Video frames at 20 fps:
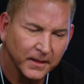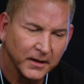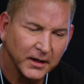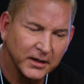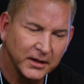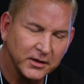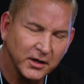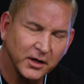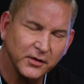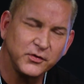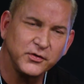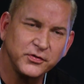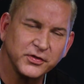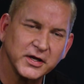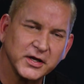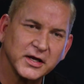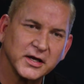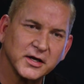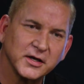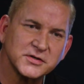And the other
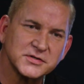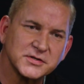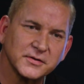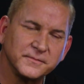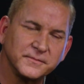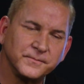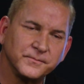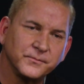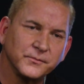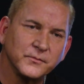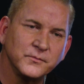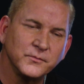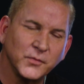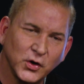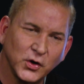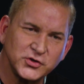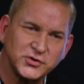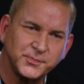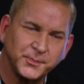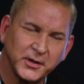thing is,
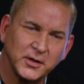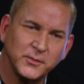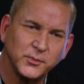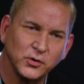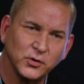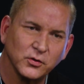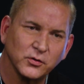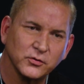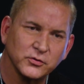most people